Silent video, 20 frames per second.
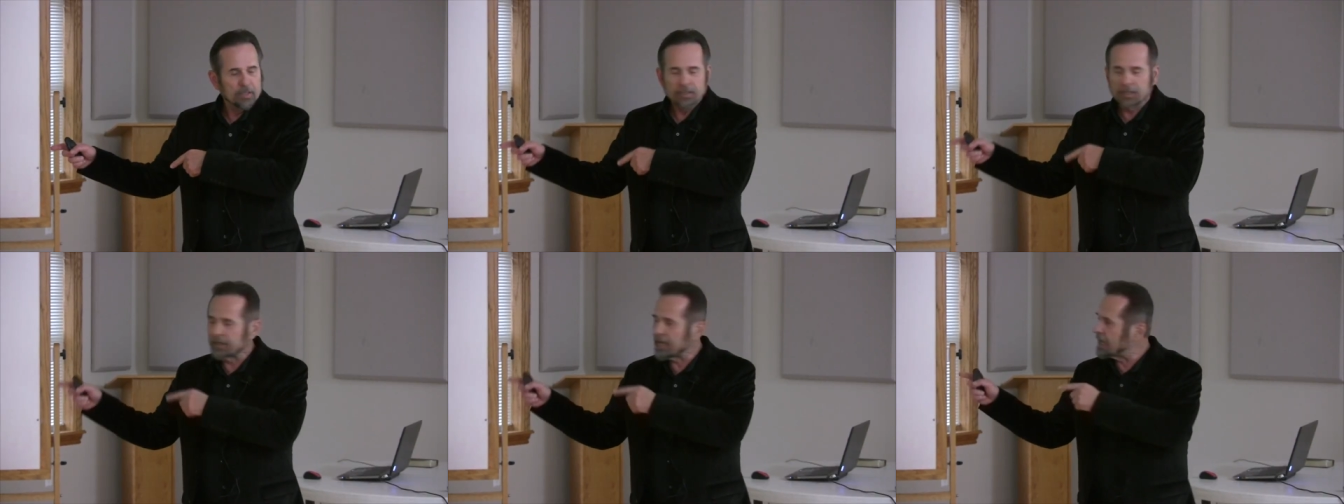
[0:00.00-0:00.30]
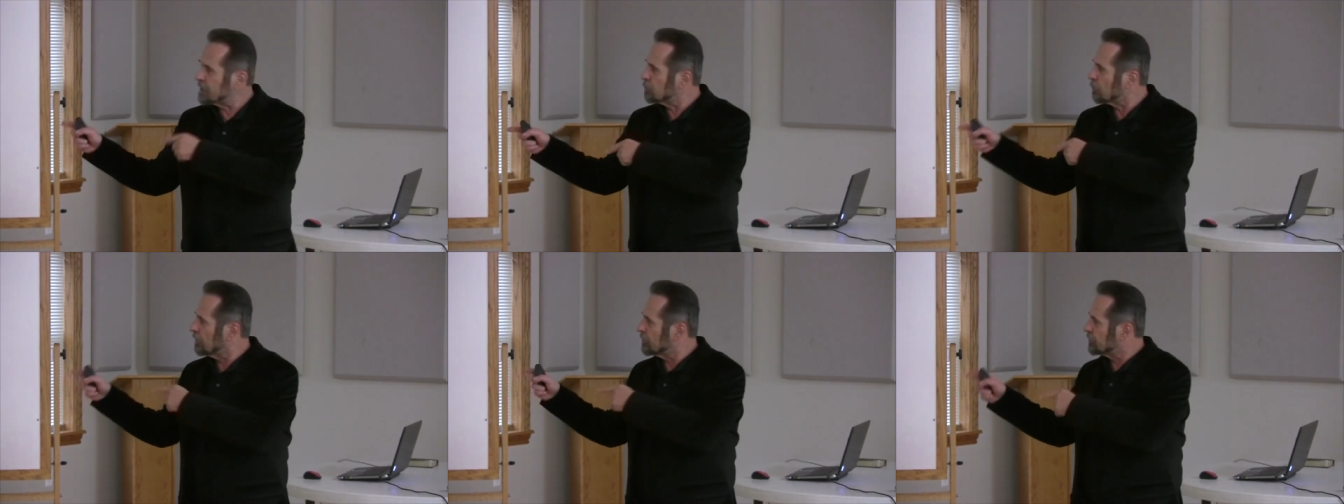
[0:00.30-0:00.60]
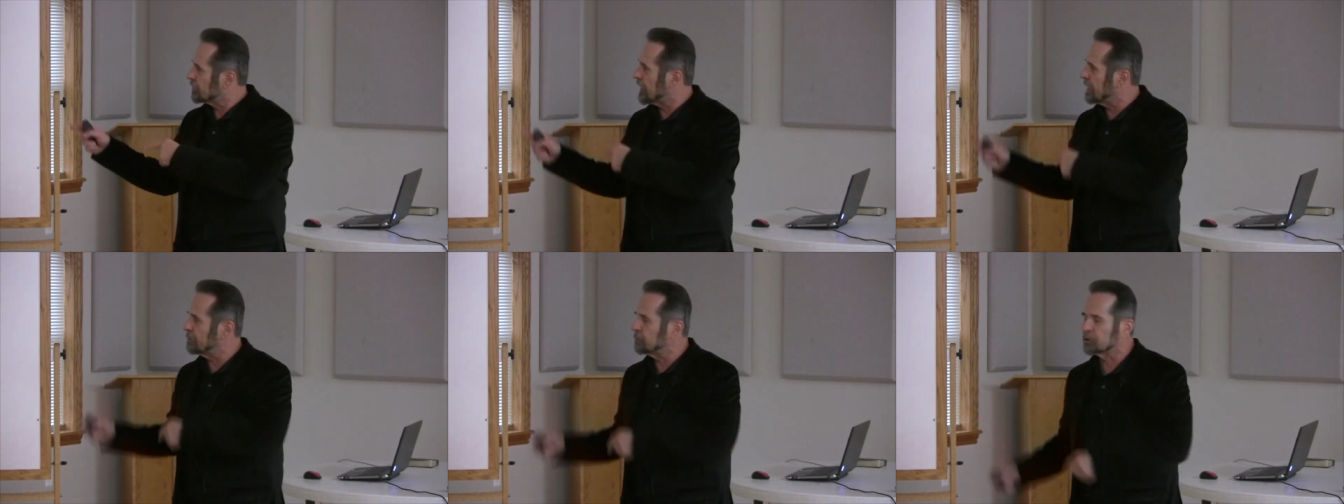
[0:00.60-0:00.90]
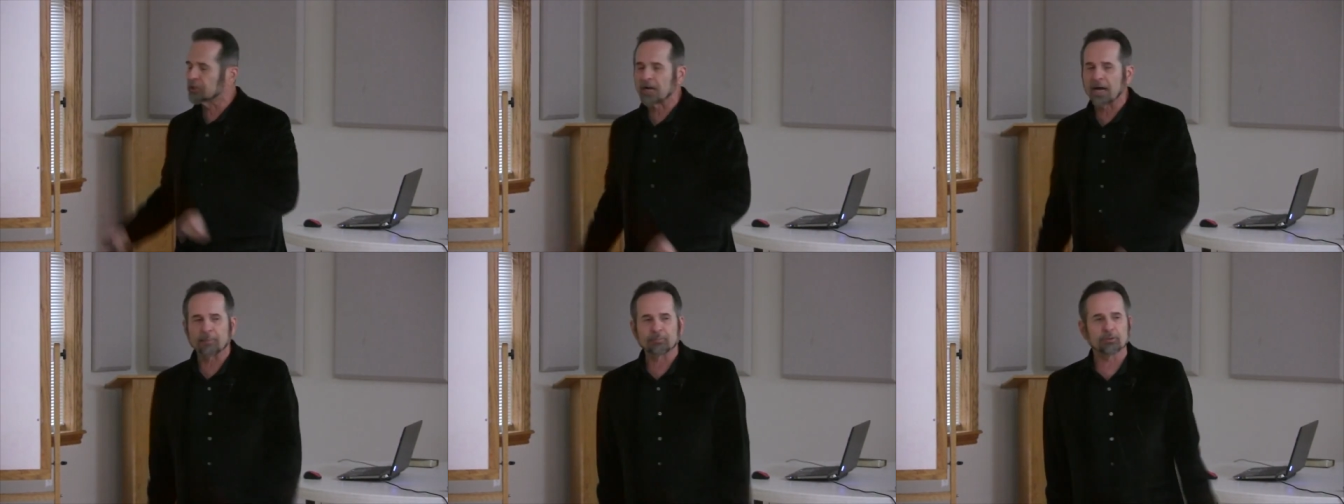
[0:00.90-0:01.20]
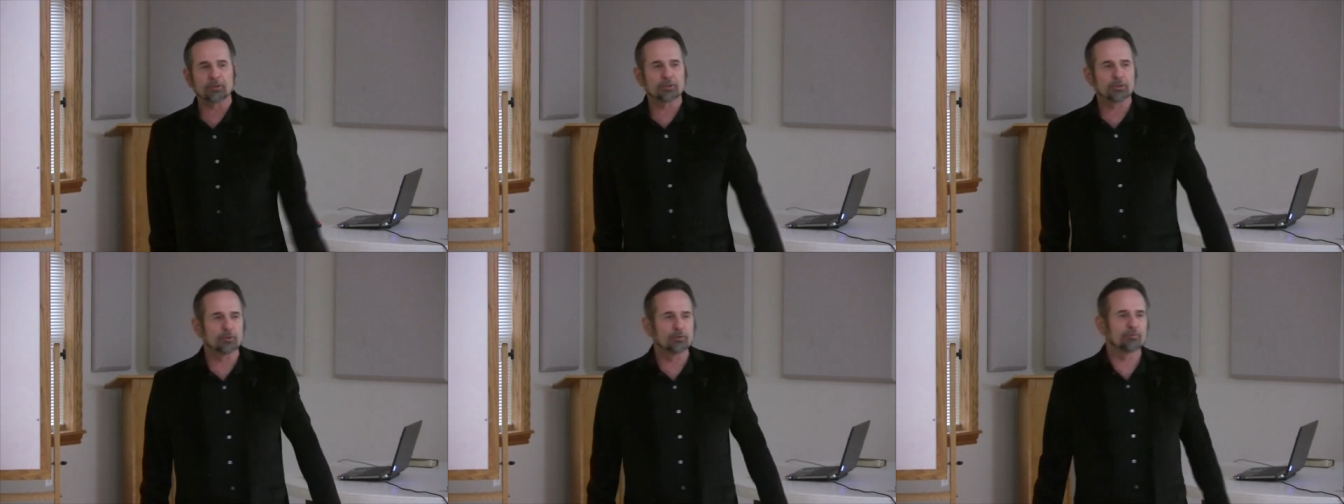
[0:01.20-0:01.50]
Now that's what James
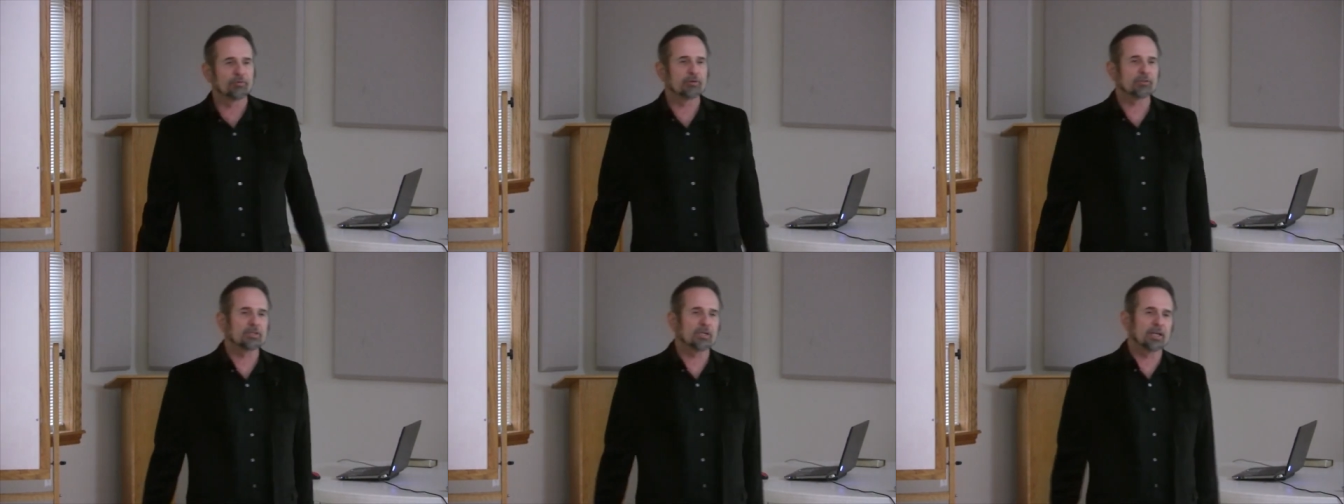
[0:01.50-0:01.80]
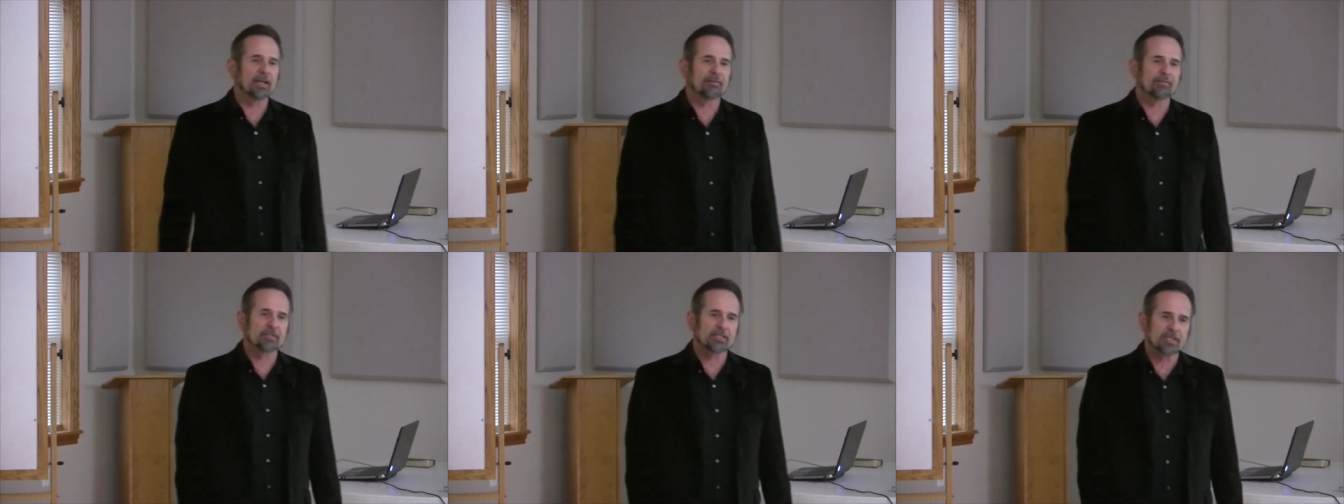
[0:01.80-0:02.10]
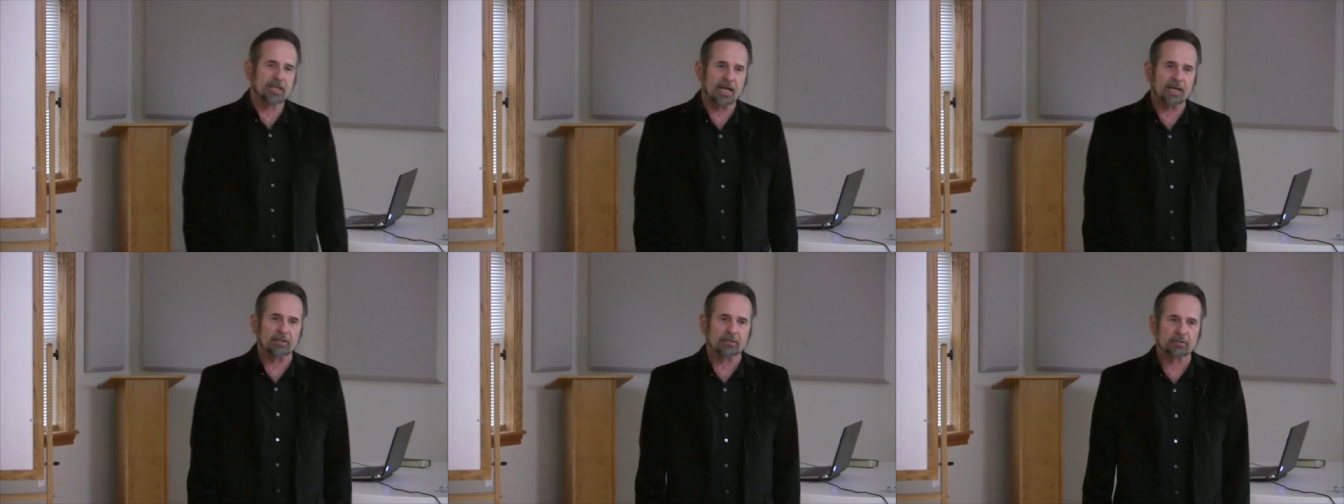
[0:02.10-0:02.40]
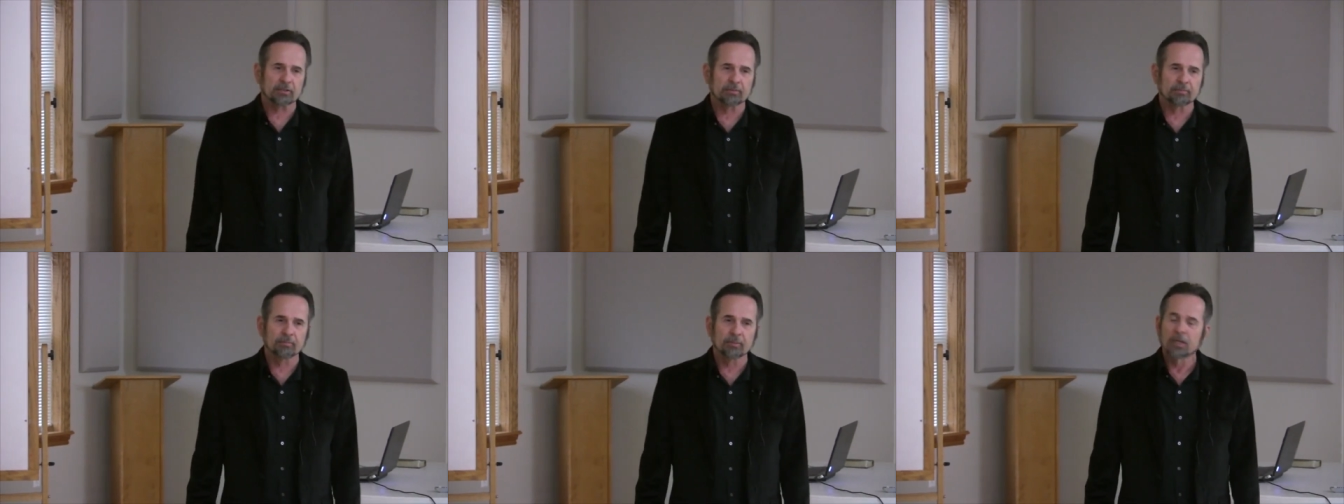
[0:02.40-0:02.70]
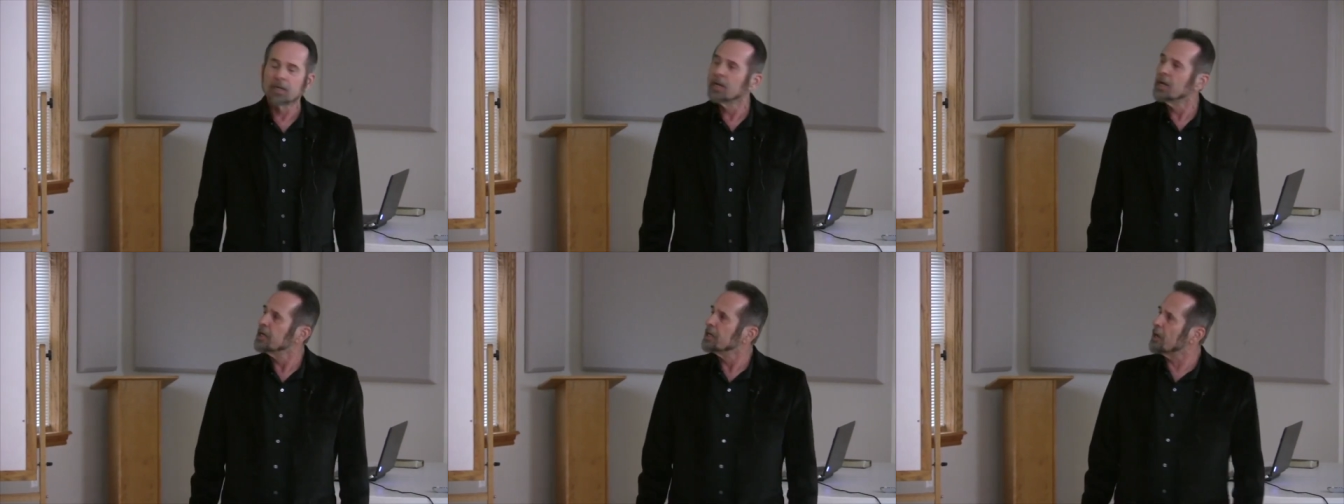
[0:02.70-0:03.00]
chapter two verse eleven says.
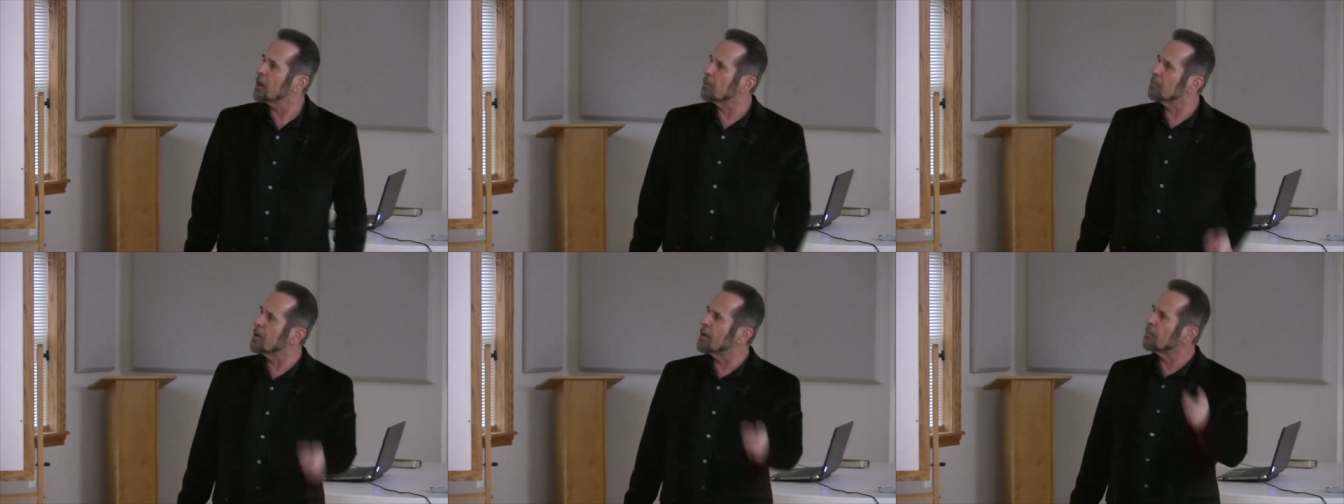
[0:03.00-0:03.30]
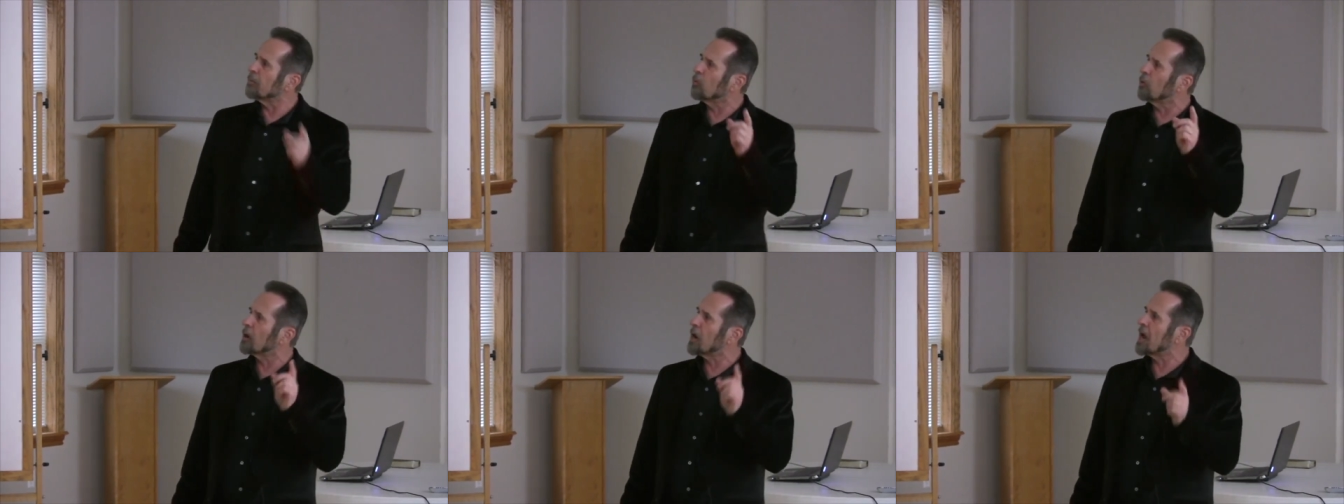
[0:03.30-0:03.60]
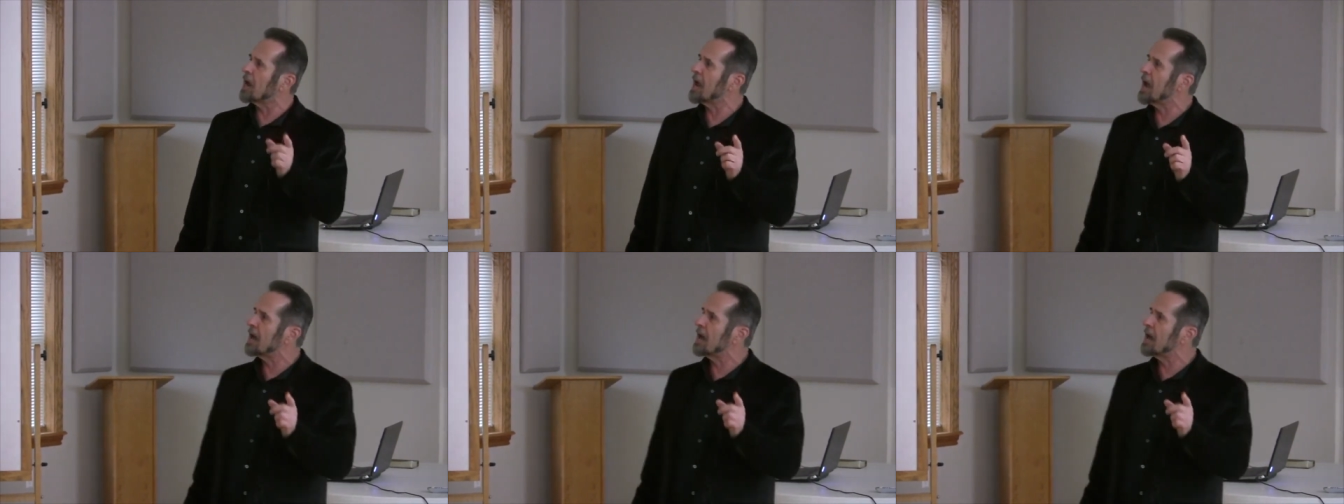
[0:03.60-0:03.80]
Now remember what I